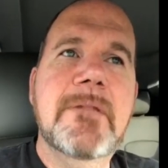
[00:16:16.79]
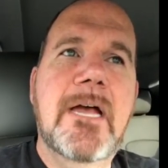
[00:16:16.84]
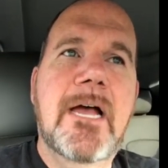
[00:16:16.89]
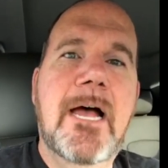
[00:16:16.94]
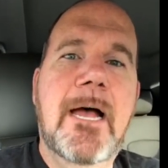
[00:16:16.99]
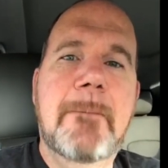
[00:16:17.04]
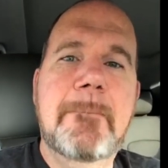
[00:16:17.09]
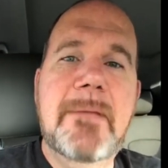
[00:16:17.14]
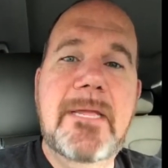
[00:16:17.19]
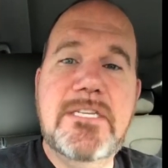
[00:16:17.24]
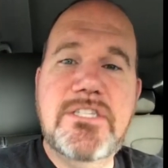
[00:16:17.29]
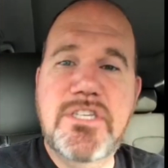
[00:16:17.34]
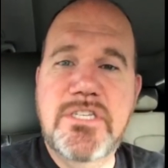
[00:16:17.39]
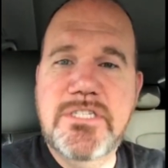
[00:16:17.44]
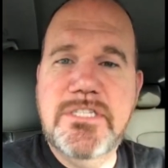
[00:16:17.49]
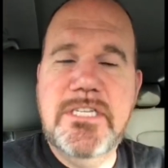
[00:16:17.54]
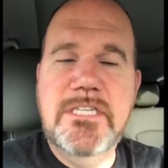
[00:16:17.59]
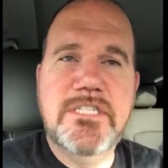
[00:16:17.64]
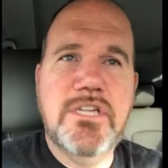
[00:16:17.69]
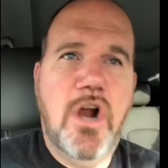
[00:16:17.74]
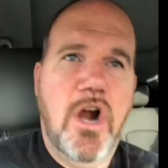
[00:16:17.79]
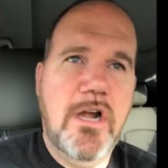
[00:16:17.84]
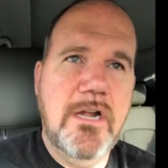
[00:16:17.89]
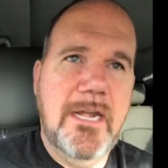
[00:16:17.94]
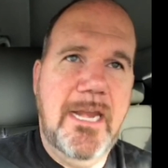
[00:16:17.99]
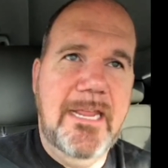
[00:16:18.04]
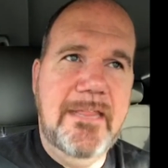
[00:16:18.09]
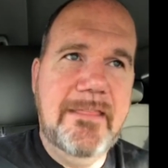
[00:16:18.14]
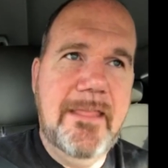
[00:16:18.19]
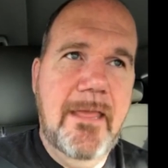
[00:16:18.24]
Um, it's just
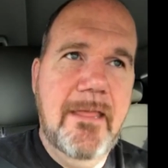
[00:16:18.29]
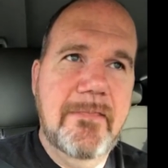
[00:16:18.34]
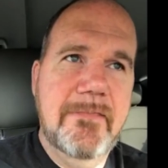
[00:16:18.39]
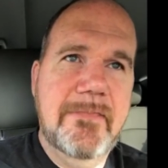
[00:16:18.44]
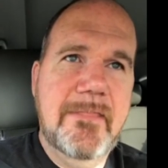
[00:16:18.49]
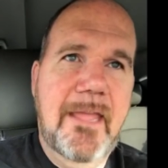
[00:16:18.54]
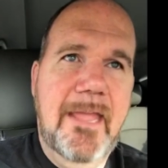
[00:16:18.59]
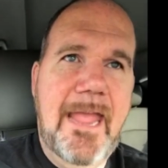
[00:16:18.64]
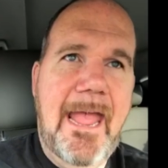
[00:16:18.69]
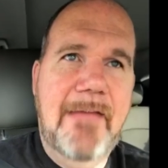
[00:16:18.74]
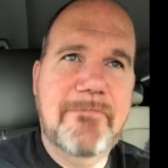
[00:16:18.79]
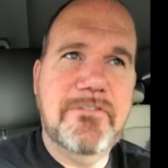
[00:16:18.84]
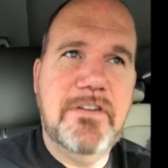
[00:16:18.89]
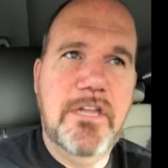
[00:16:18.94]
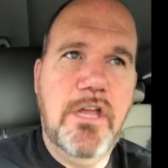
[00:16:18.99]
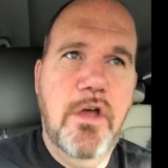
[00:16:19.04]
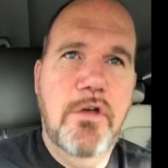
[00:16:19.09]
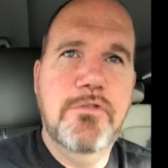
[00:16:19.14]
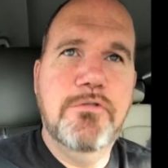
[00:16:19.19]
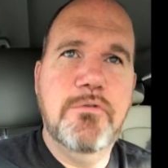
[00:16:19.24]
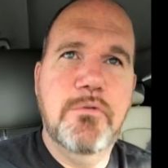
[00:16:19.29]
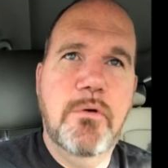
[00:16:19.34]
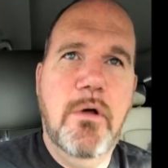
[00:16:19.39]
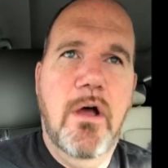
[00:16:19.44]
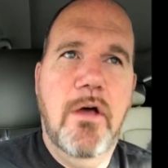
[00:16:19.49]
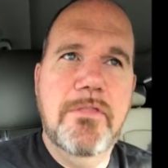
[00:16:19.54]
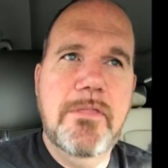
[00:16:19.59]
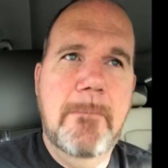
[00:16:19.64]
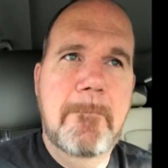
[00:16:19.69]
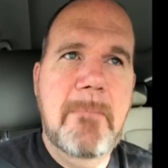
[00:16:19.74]
disheartening that they have to go through
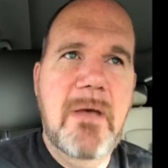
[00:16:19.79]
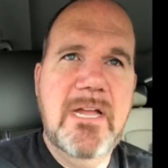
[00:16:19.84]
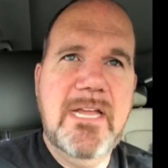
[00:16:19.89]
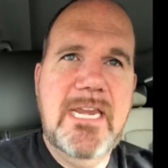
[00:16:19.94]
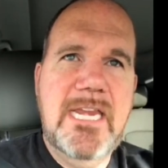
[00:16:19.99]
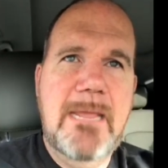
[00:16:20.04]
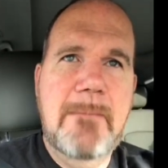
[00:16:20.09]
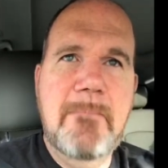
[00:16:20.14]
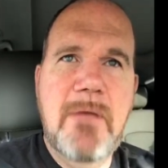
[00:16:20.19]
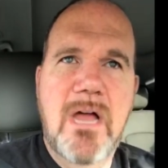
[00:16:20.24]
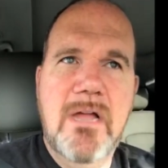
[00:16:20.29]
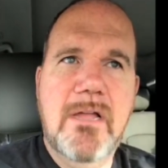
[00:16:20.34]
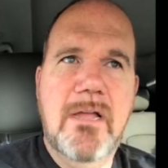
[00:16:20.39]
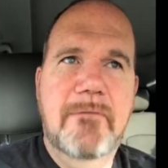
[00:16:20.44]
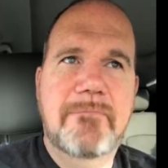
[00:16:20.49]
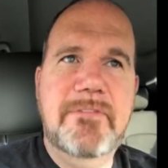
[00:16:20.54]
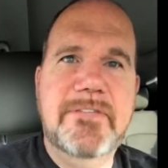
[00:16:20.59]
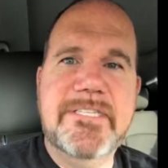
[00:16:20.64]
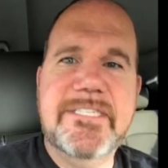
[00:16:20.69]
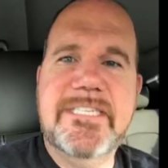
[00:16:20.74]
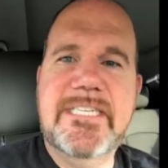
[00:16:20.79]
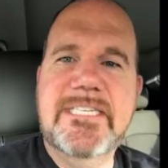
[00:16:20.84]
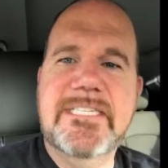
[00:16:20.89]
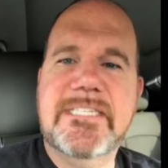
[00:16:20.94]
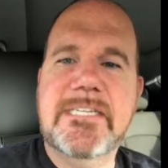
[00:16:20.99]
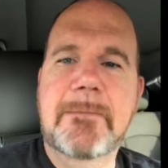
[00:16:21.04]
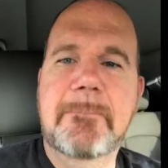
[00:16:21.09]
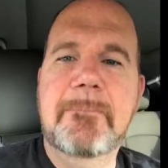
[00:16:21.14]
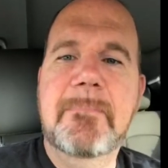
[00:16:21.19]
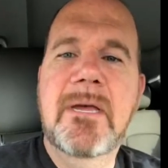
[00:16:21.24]
all the muckety-muck of the
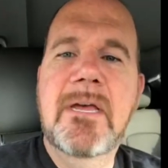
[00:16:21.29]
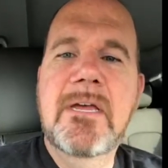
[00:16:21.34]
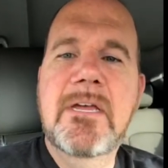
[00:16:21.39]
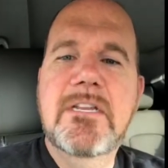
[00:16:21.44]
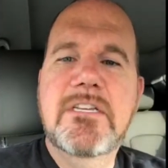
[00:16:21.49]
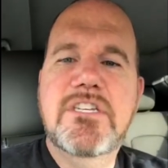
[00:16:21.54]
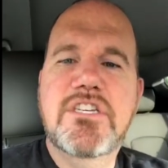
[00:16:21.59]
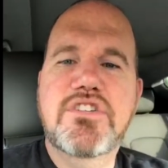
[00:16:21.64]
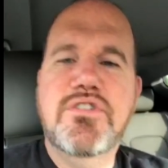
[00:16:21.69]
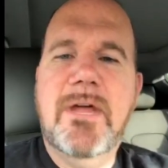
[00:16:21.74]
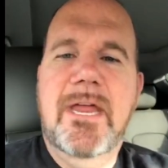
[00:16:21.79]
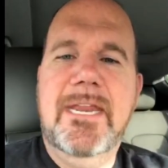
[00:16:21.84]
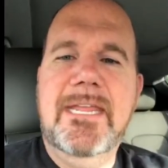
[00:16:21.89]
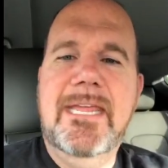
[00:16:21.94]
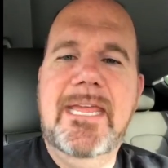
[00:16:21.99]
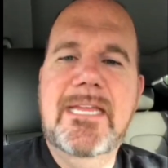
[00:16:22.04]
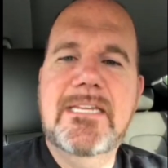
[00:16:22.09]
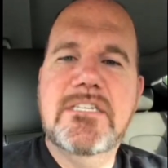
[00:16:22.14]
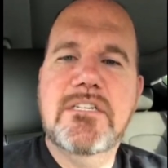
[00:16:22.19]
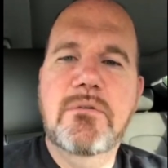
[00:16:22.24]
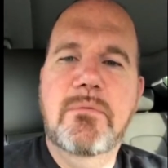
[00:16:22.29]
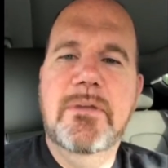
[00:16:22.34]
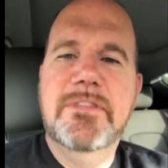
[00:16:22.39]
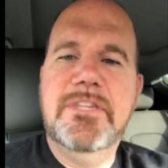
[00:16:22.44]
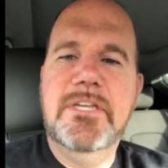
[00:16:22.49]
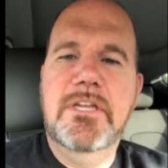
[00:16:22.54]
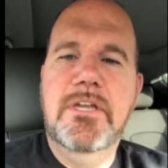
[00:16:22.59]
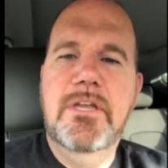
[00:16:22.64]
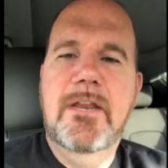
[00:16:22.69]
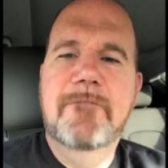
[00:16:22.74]
system to try to get to what
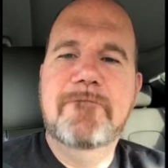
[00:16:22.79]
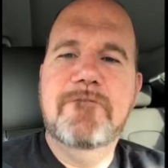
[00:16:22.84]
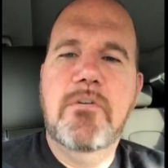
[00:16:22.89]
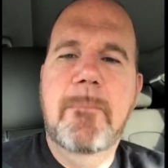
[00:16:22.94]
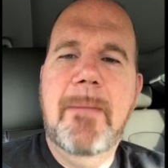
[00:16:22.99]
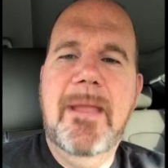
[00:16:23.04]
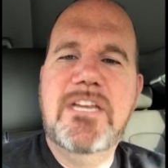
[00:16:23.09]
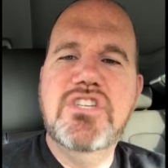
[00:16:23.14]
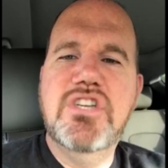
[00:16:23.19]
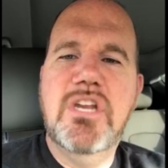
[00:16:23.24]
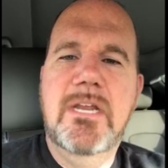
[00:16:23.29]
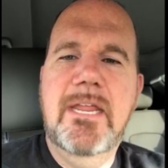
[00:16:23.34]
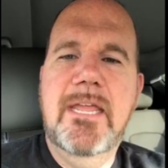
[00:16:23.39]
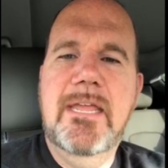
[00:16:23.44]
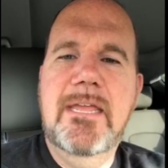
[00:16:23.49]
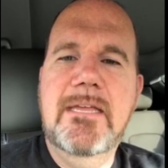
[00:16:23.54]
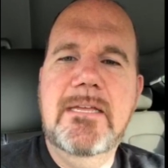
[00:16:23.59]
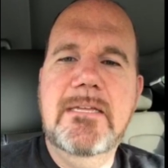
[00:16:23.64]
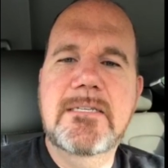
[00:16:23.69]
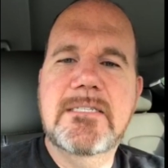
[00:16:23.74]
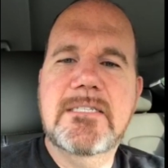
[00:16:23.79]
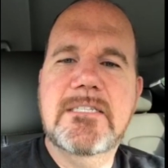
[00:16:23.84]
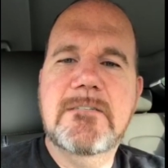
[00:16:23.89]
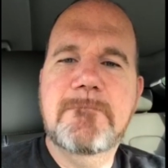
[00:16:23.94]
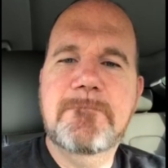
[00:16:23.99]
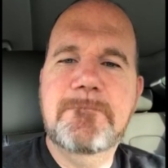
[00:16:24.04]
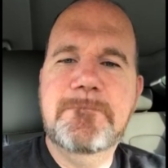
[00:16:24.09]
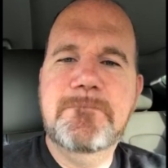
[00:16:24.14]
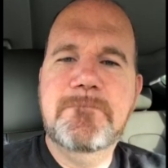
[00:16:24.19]
the good information is.